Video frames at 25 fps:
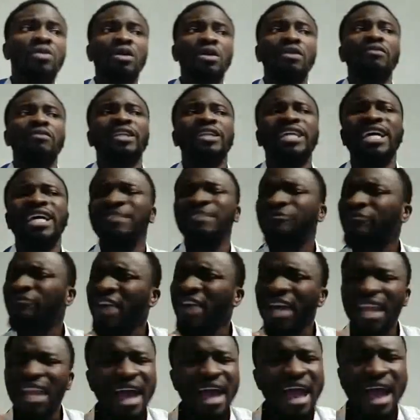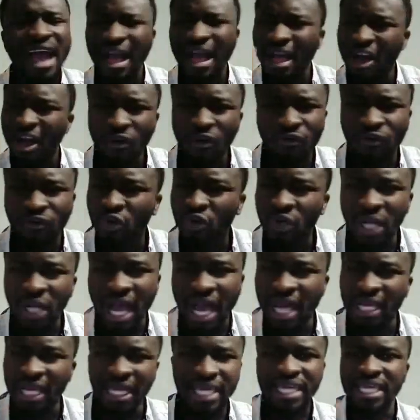Then fala haufun
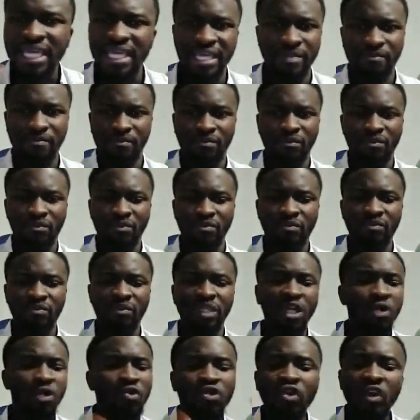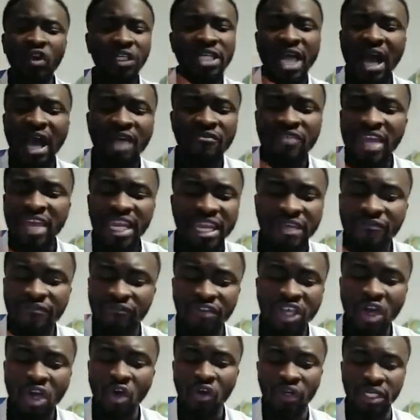alayhim, they will not have any
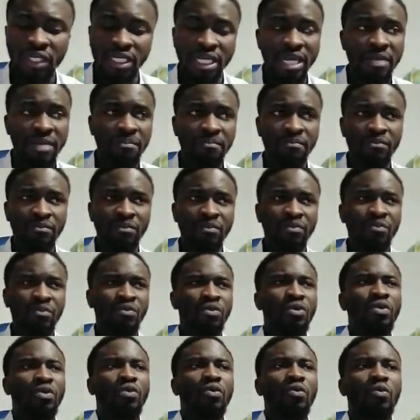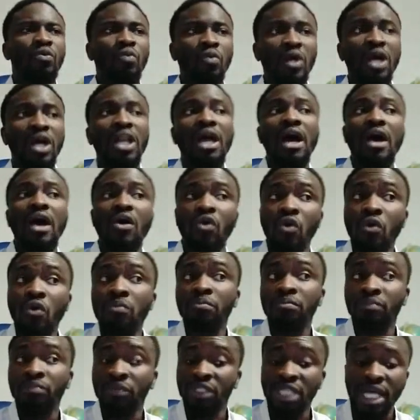fear on them. Wala
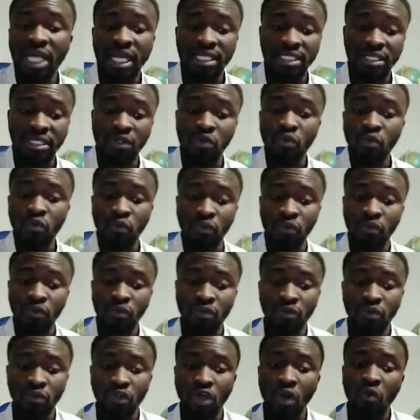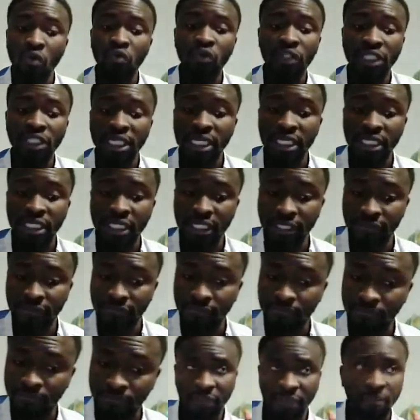hum ya'zanun, nor will they
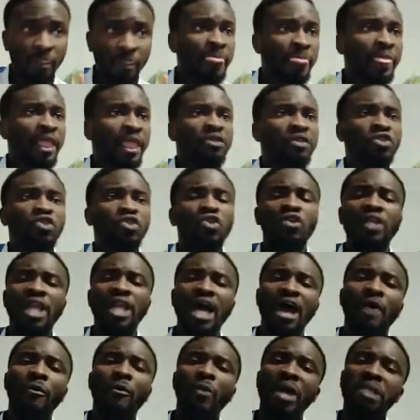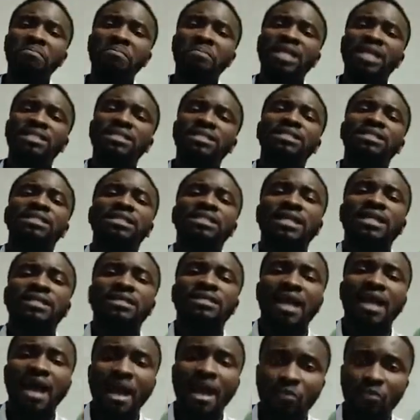grieve. So now whenever messengers
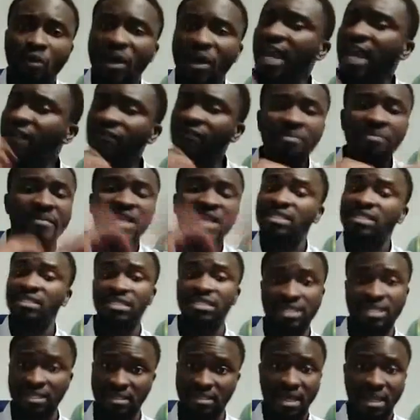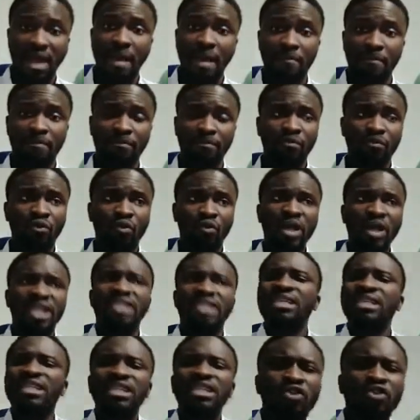come, what
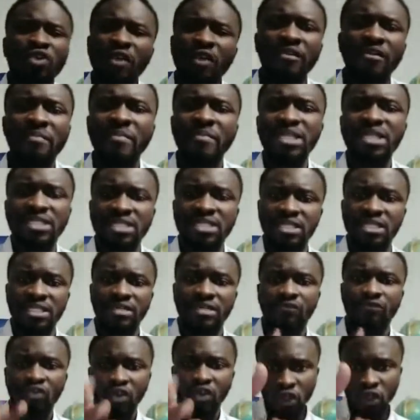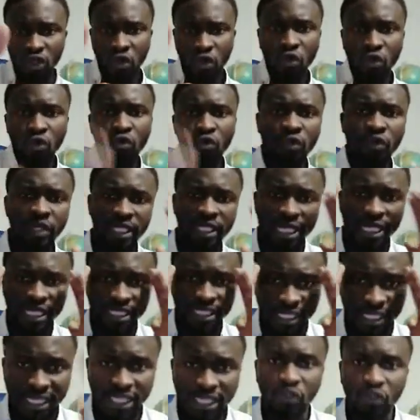is the duty of a messenger? For you, the
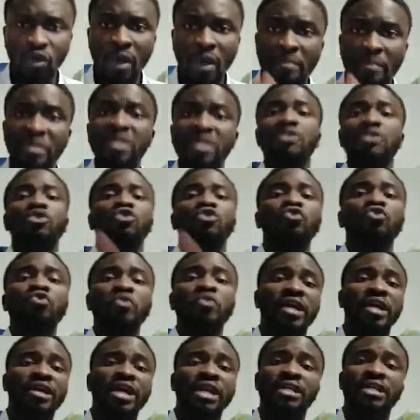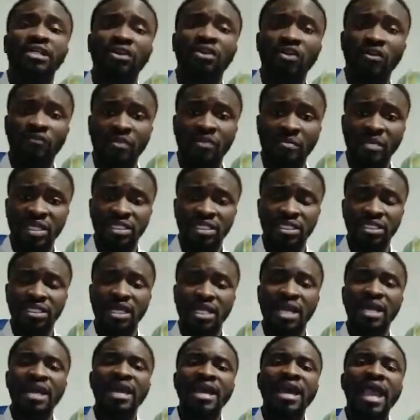intellectual person, to know the criteria of a
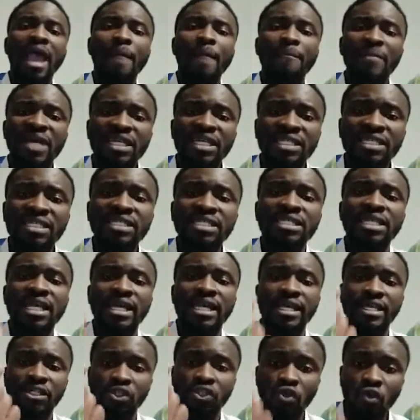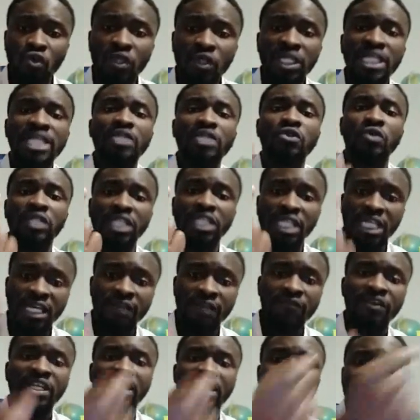messenger is only to
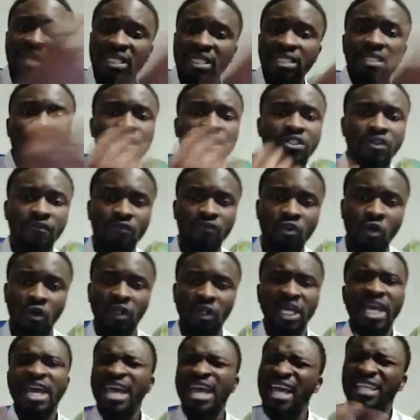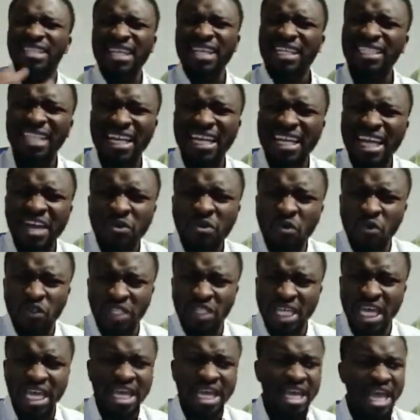deliver the messages of God. A sectarian will
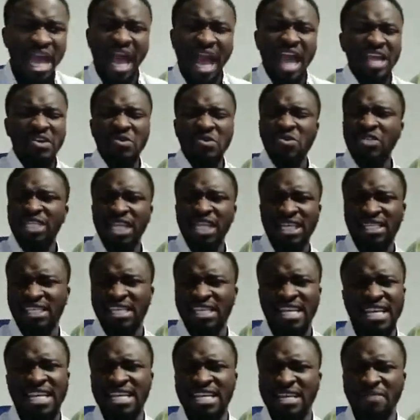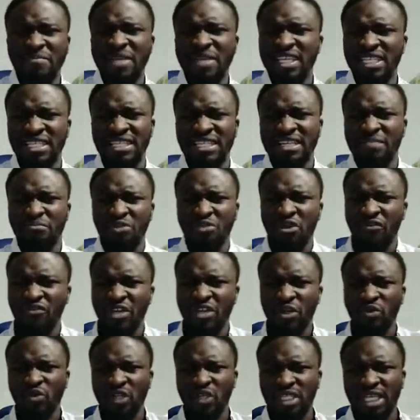say, are you just saying the messenger
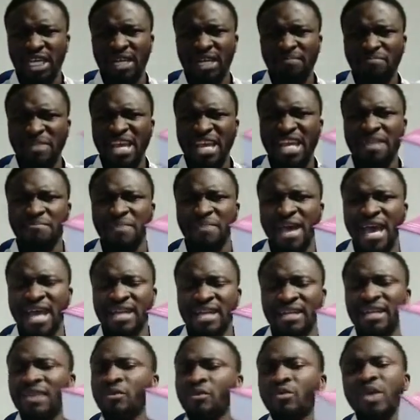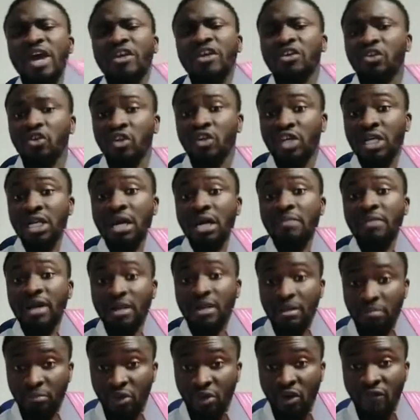prophet was a male man? We are not talking
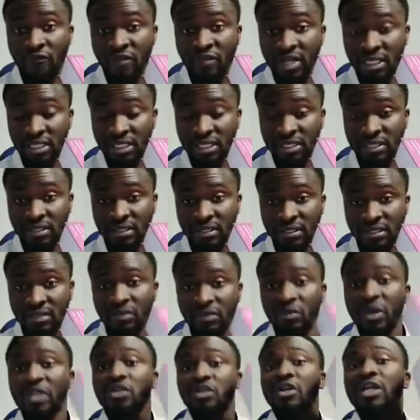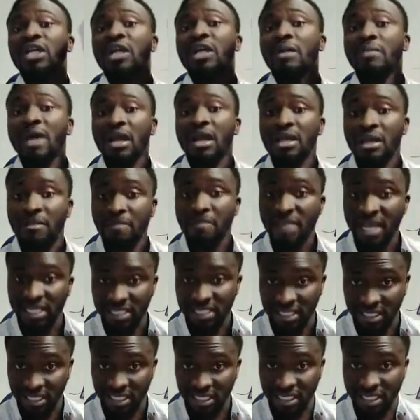about the prophet, we are talking about the
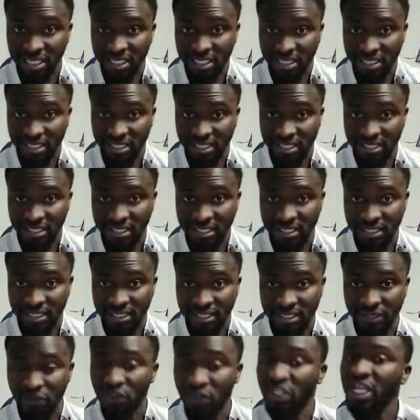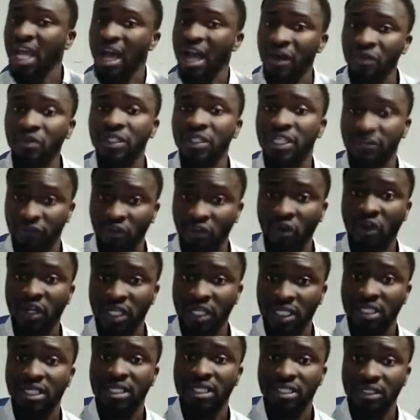messenger. You see how
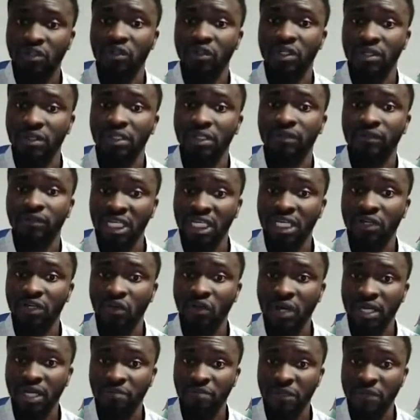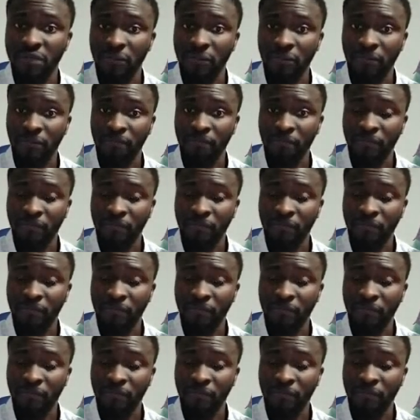difficult it is to deal with ignorant people?